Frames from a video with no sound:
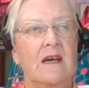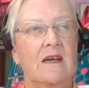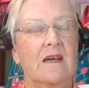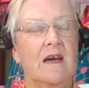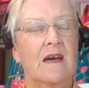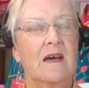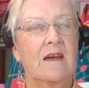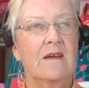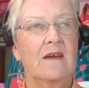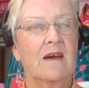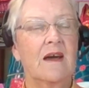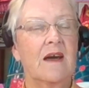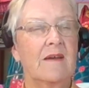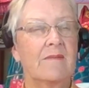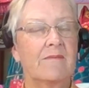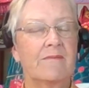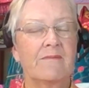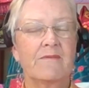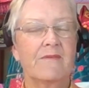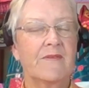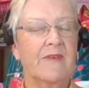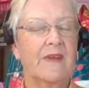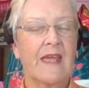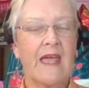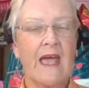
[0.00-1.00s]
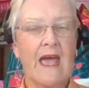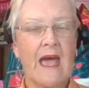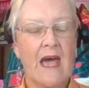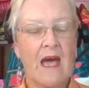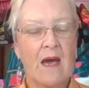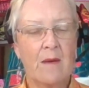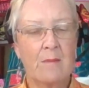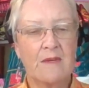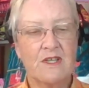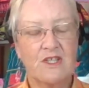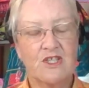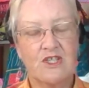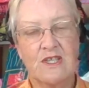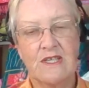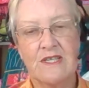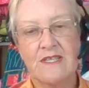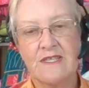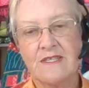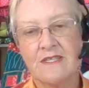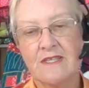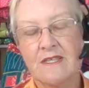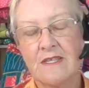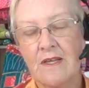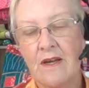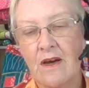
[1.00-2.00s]
I forget how much it
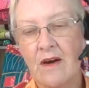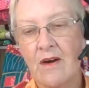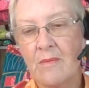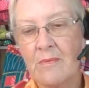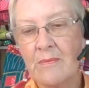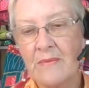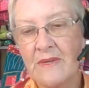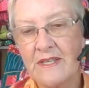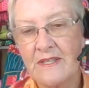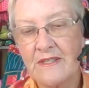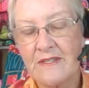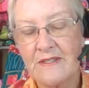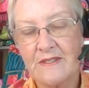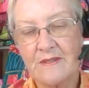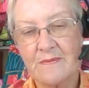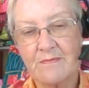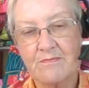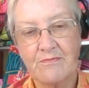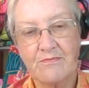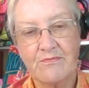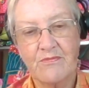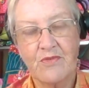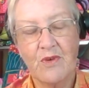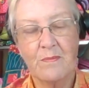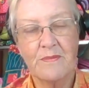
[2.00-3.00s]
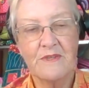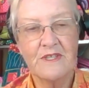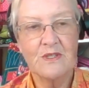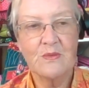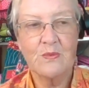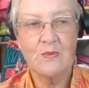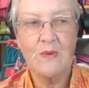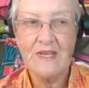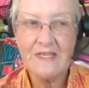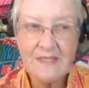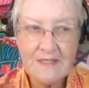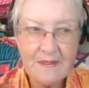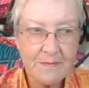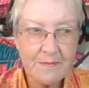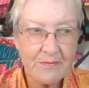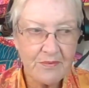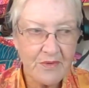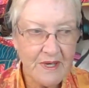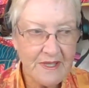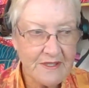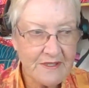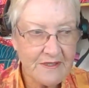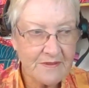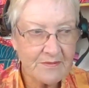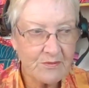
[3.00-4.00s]
is a yard, but it's probably twice the
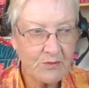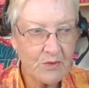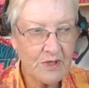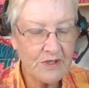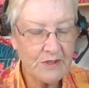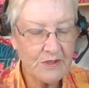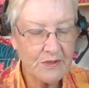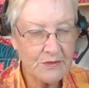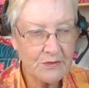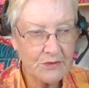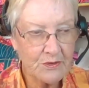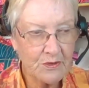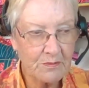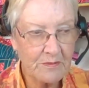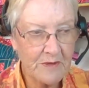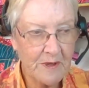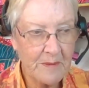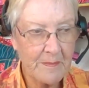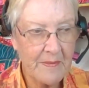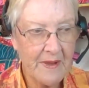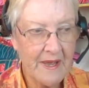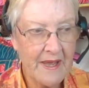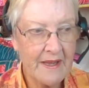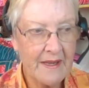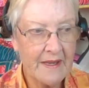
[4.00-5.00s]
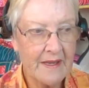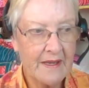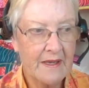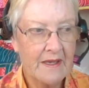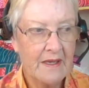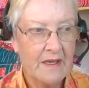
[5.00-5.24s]
price of what you'd normally pay.